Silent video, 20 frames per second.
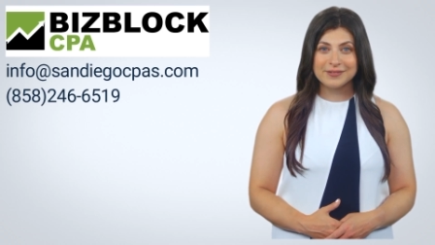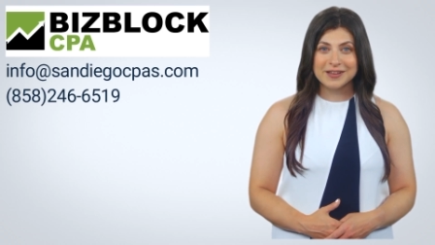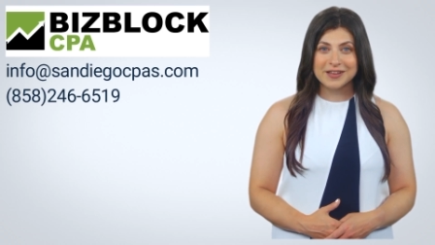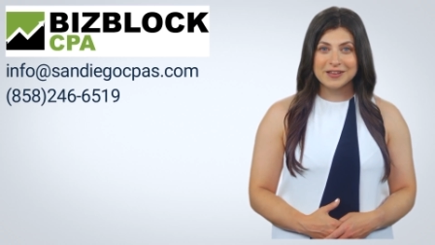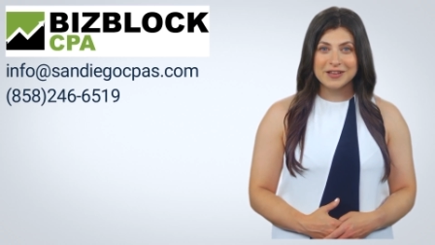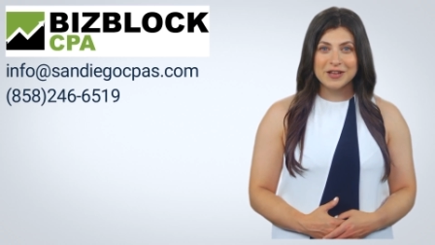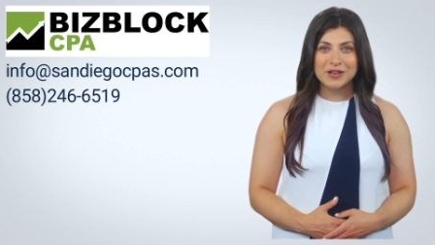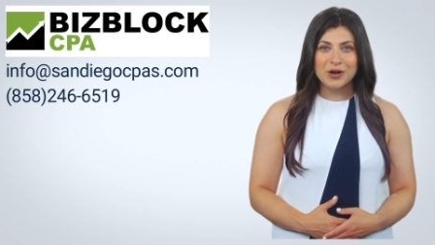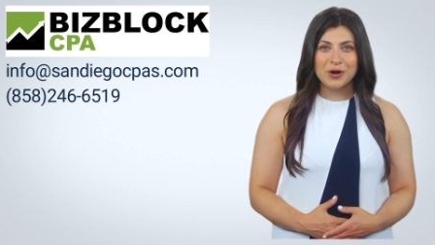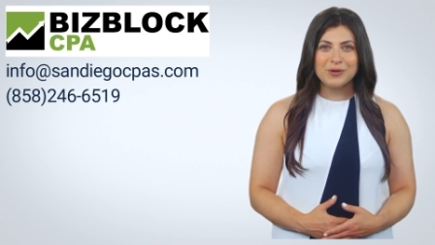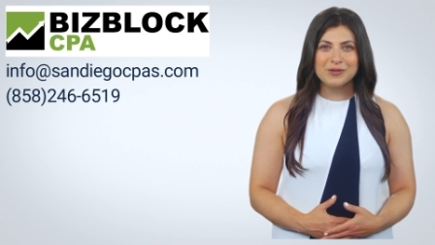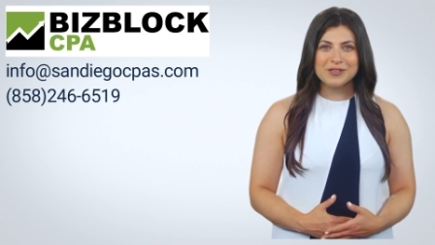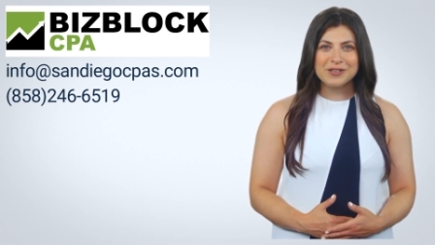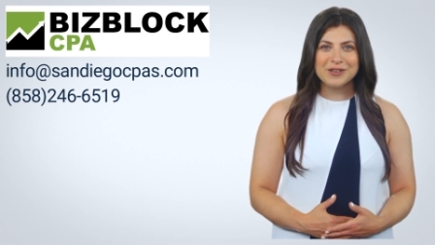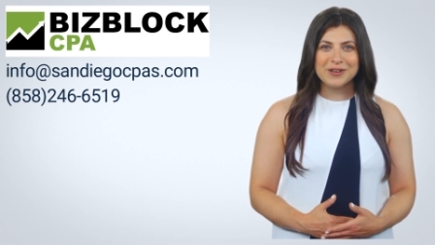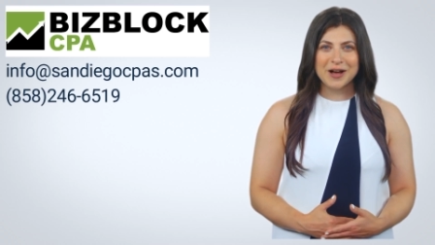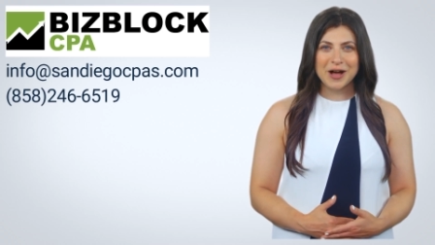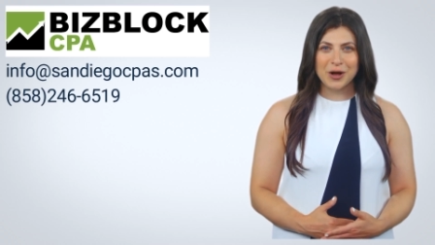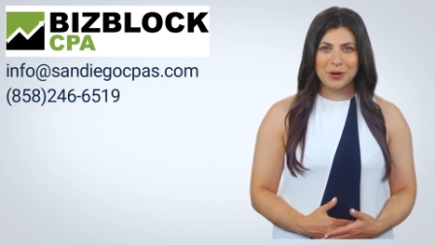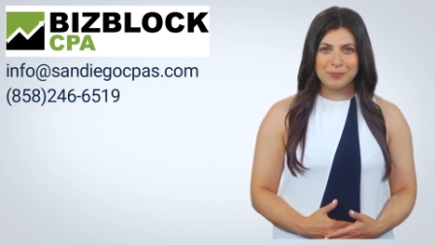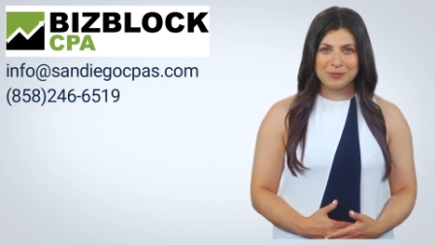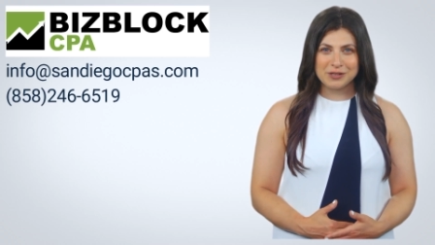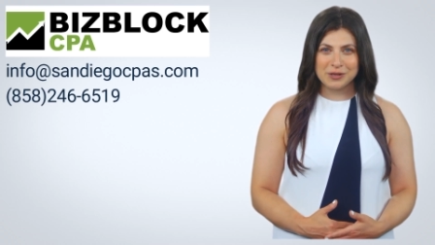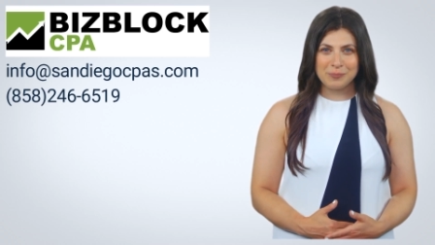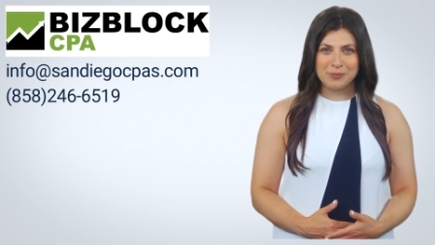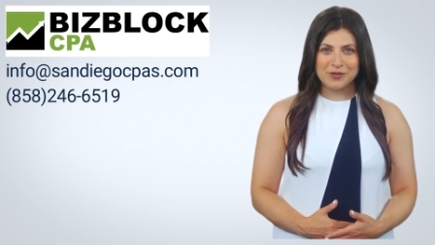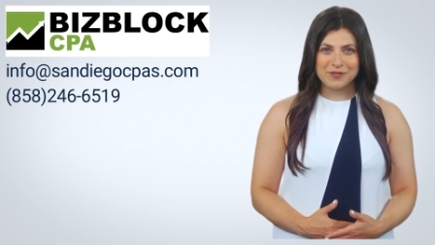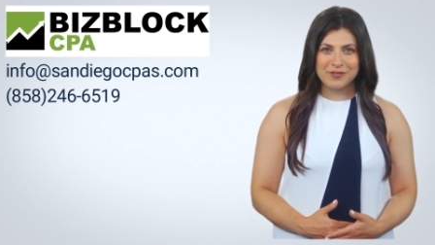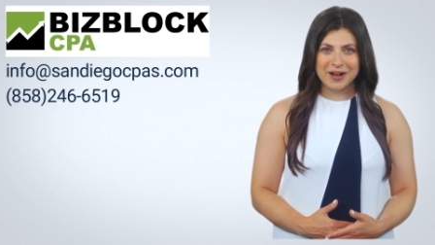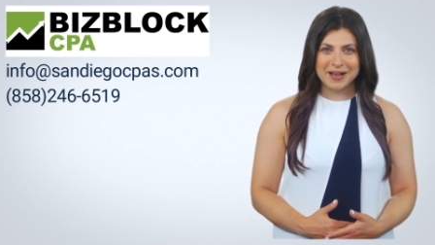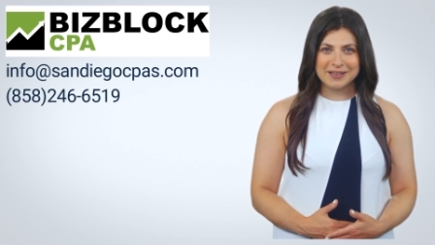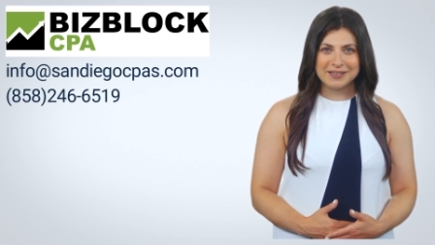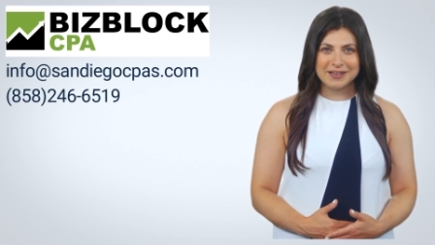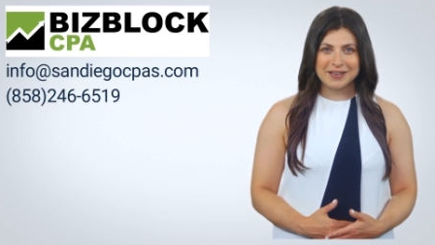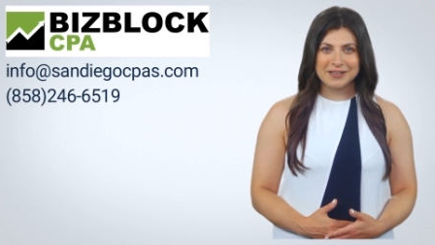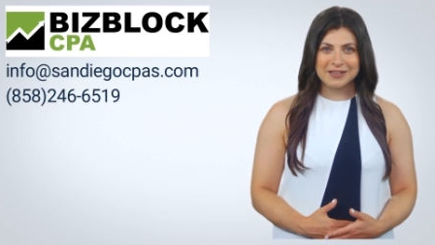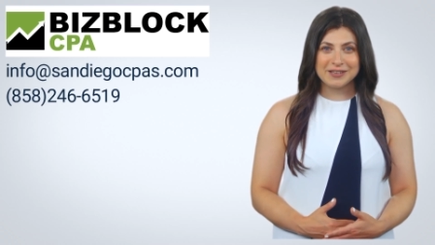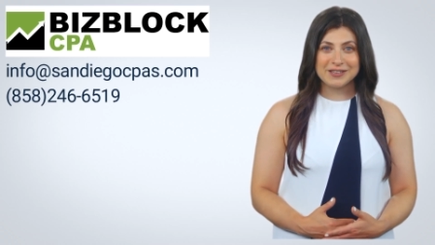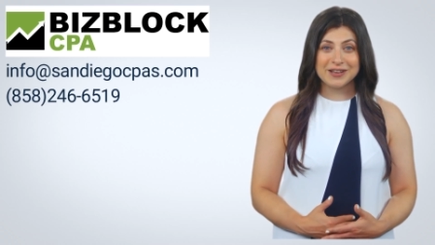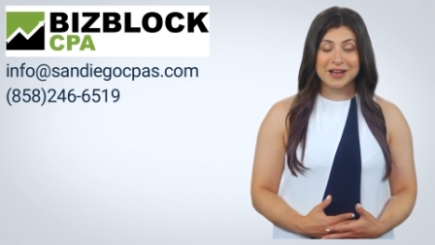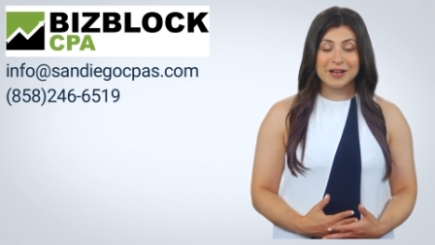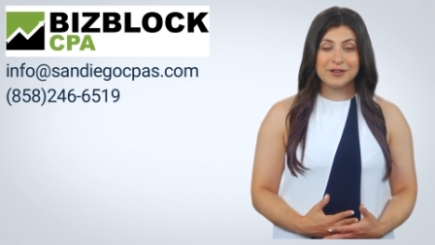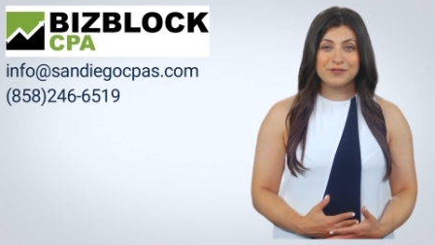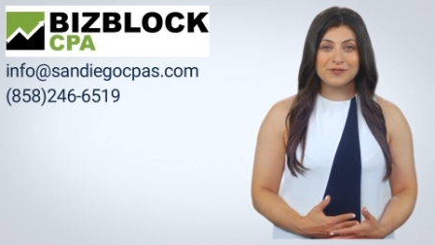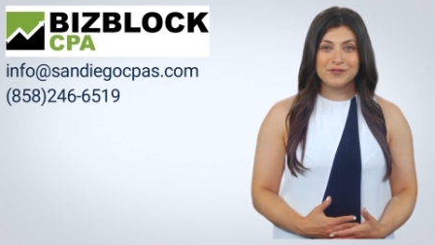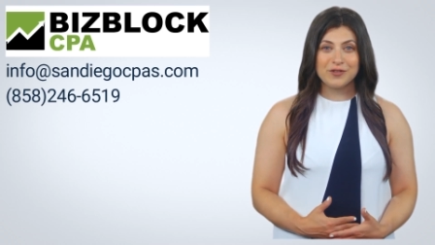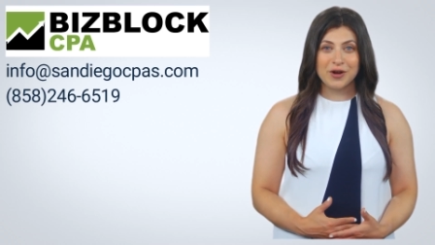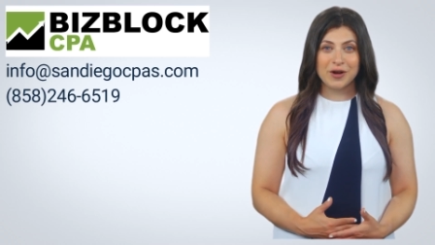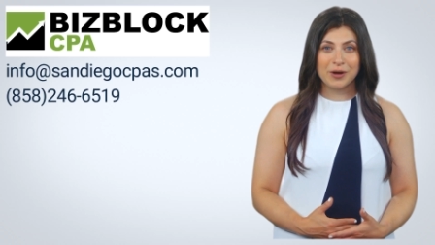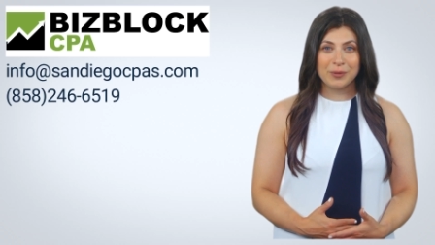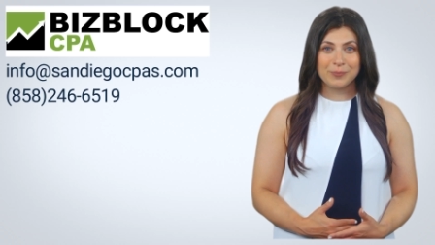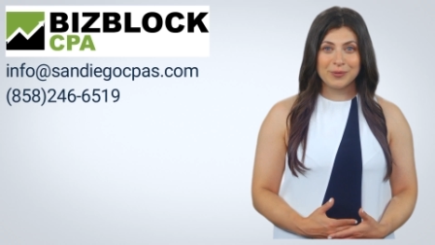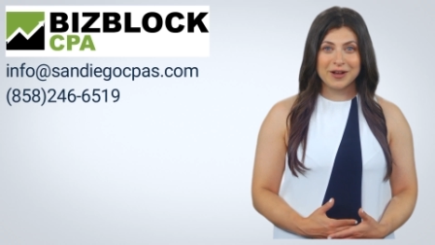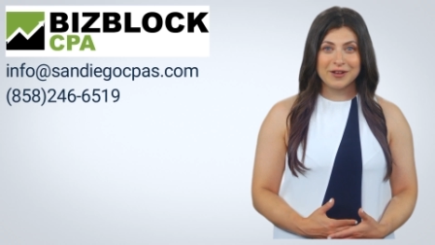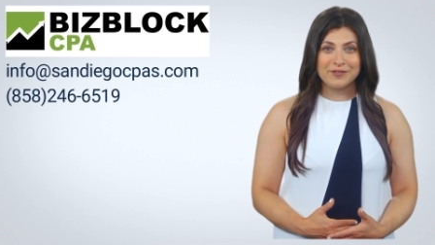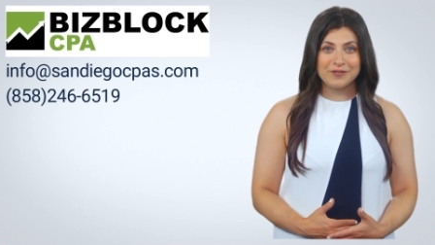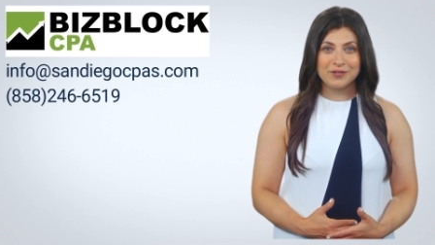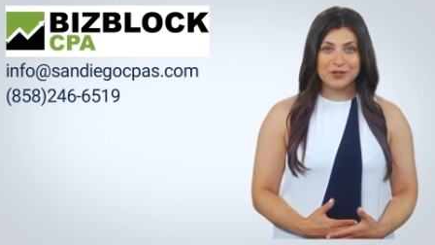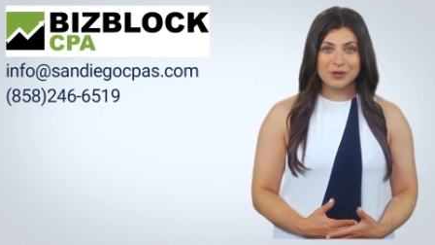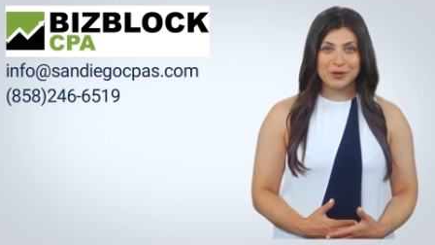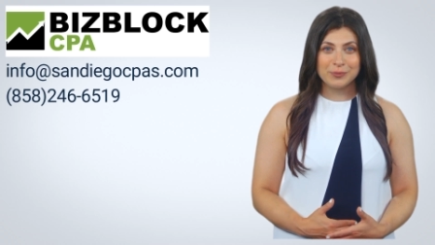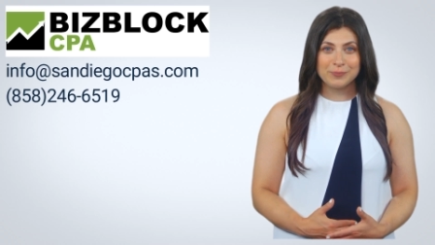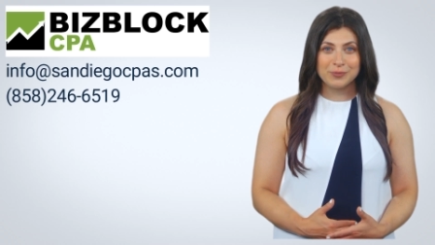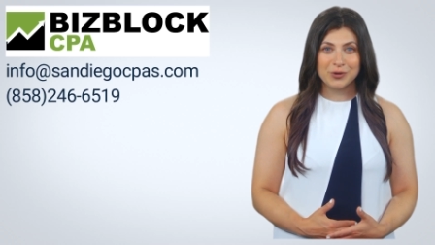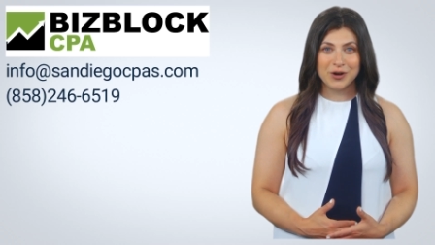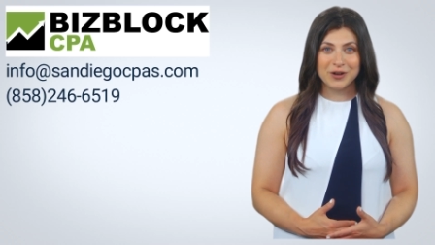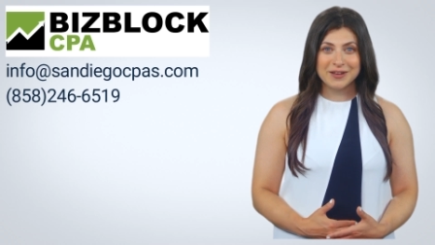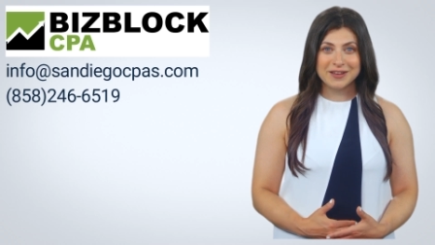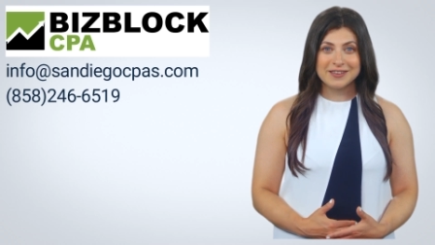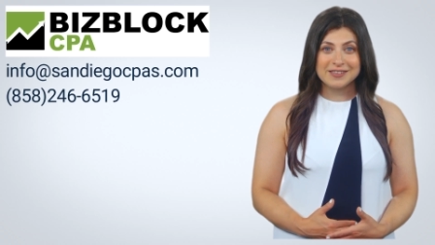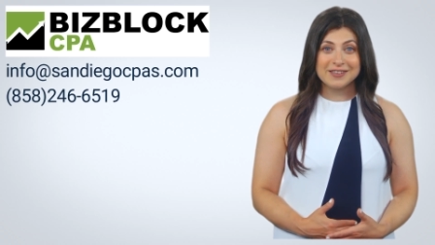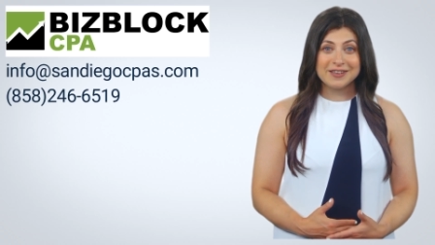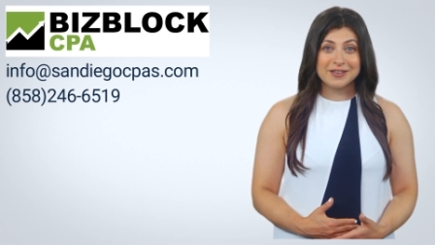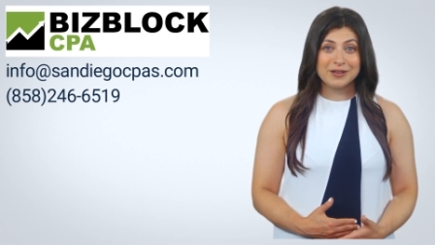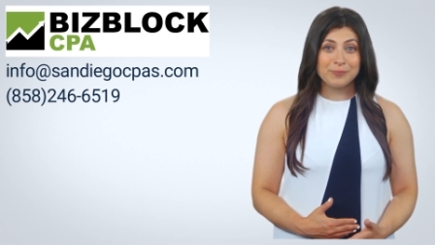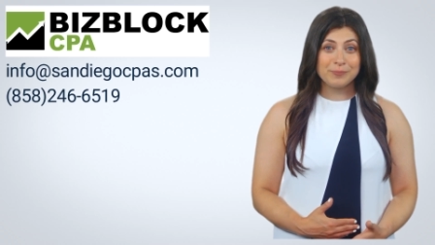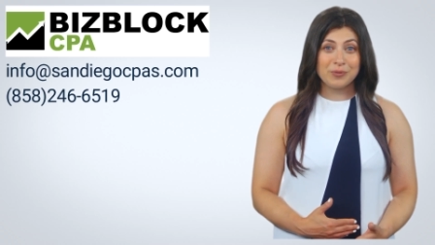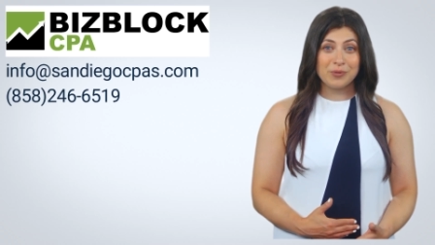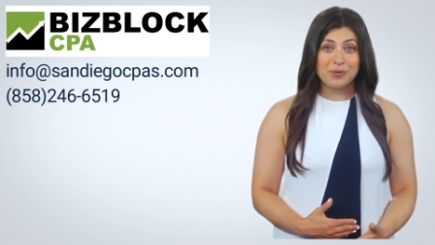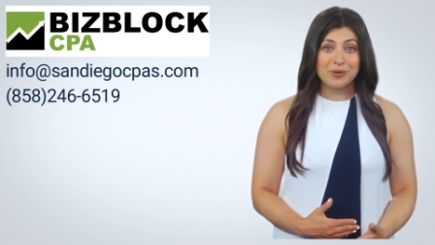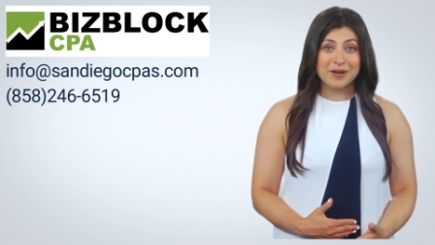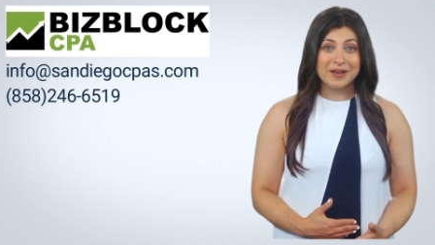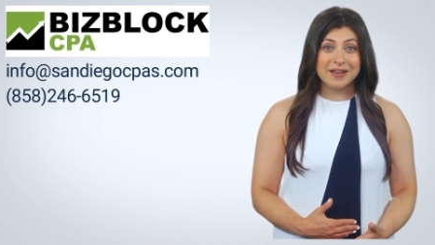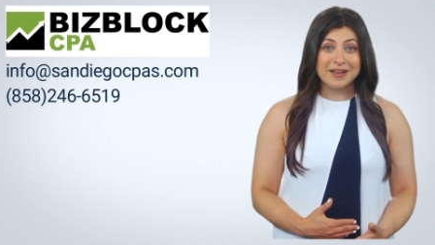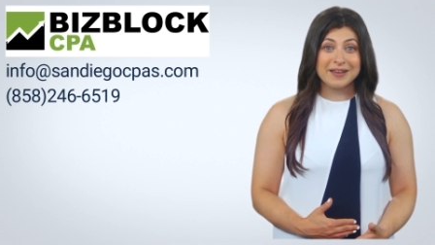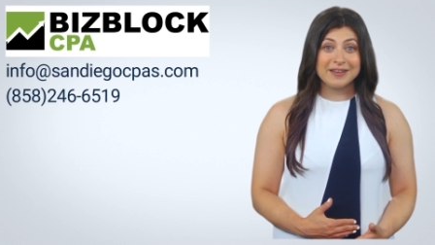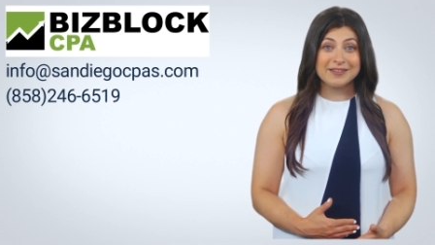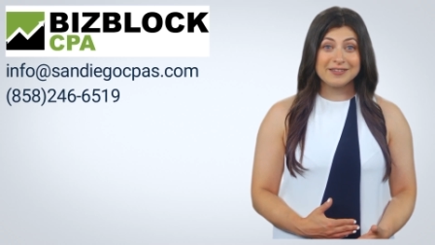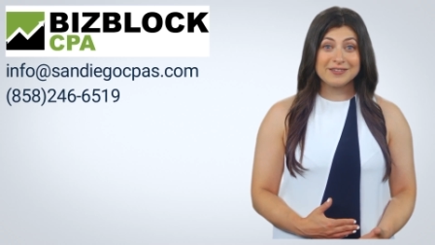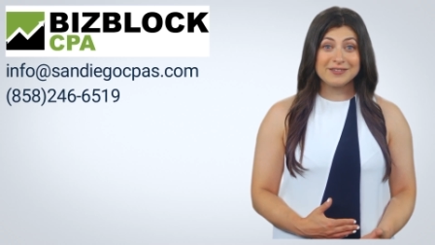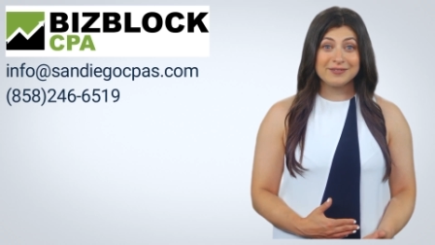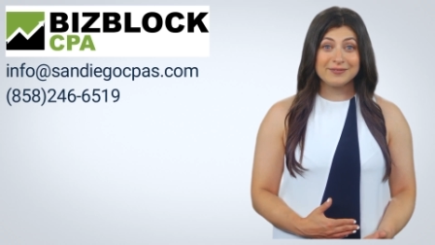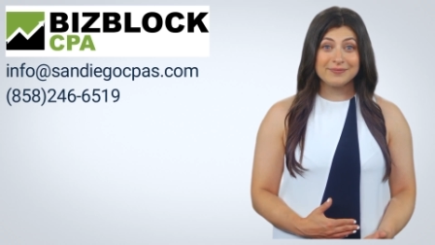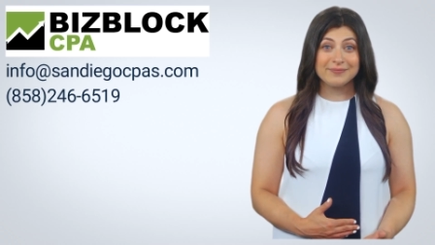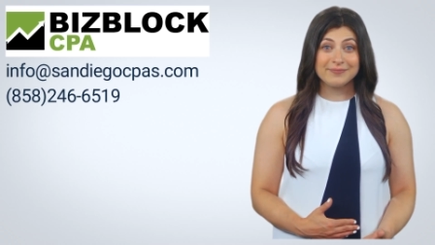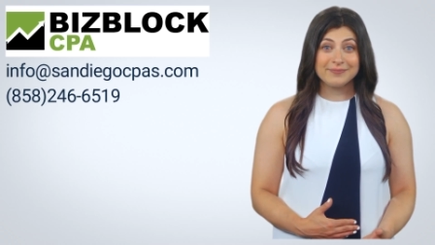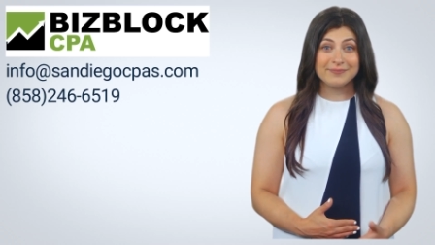It can also help to prevent and detect fraud by third parties and employees.